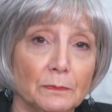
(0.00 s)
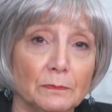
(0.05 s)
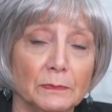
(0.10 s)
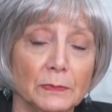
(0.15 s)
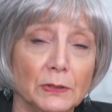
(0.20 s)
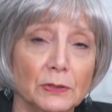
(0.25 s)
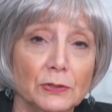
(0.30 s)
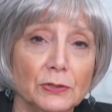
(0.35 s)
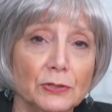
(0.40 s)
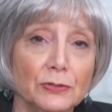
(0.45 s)

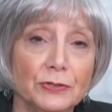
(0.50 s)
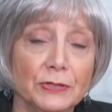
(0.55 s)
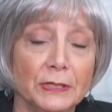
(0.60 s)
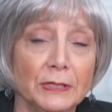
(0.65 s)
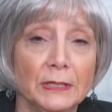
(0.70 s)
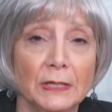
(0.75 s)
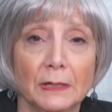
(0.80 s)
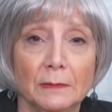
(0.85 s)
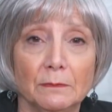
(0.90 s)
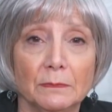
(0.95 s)
you're
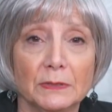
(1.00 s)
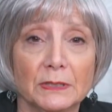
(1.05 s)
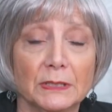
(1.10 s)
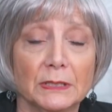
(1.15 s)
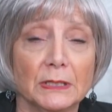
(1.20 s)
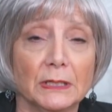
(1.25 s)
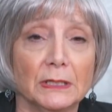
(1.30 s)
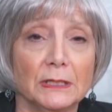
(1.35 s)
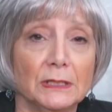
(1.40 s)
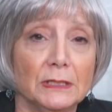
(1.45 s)
using and
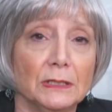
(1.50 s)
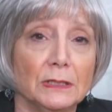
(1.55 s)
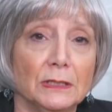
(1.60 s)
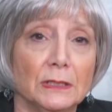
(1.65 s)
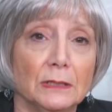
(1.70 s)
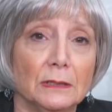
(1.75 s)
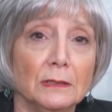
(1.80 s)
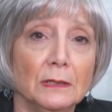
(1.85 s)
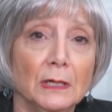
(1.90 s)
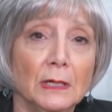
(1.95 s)
stick it to
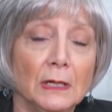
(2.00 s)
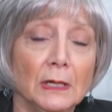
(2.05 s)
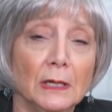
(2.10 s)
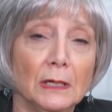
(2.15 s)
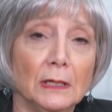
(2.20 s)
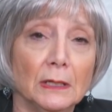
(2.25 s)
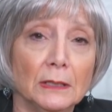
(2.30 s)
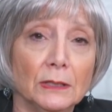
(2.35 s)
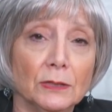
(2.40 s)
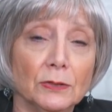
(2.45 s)
the
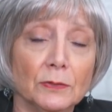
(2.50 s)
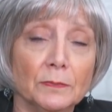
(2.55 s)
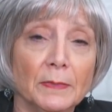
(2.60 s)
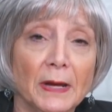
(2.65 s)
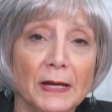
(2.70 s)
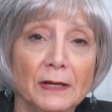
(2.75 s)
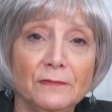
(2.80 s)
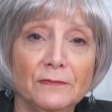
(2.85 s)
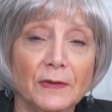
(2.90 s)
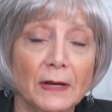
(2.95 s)
your
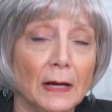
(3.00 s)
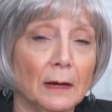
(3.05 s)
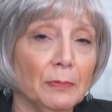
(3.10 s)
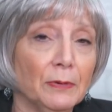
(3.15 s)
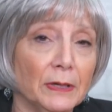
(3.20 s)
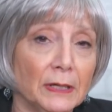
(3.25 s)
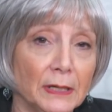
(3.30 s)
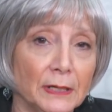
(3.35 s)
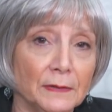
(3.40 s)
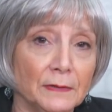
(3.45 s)
main
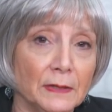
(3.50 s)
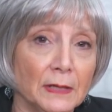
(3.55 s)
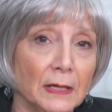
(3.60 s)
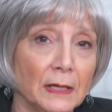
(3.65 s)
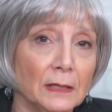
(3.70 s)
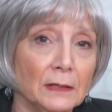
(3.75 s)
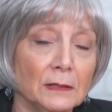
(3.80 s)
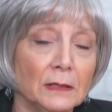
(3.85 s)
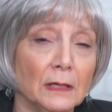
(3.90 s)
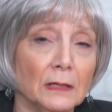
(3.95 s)
fabric and
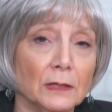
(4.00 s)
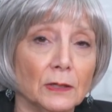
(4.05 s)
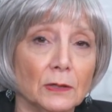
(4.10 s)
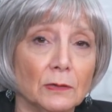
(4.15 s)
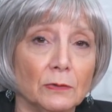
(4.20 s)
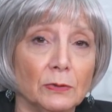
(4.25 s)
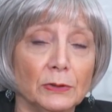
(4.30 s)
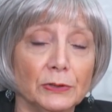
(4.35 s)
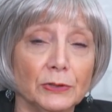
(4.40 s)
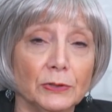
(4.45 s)
then uh,
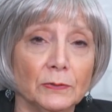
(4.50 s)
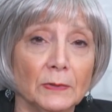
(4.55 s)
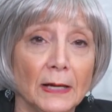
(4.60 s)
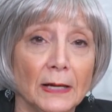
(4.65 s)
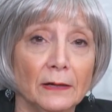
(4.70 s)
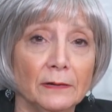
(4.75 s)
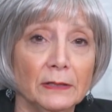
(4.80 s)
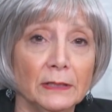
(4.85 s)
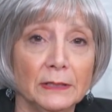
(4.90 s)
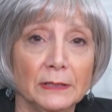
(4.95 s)
quilt
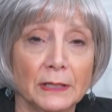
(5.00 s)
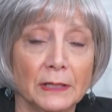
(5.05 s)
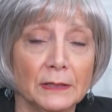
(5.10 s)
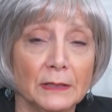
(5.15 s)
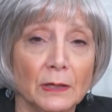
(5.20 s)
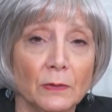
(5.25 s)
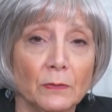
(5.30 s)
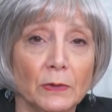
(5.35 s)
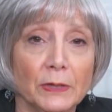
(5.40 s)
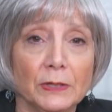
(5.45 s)
around it, and
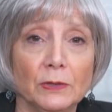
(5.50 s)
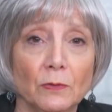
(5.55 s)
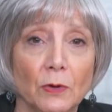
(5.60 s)
then when you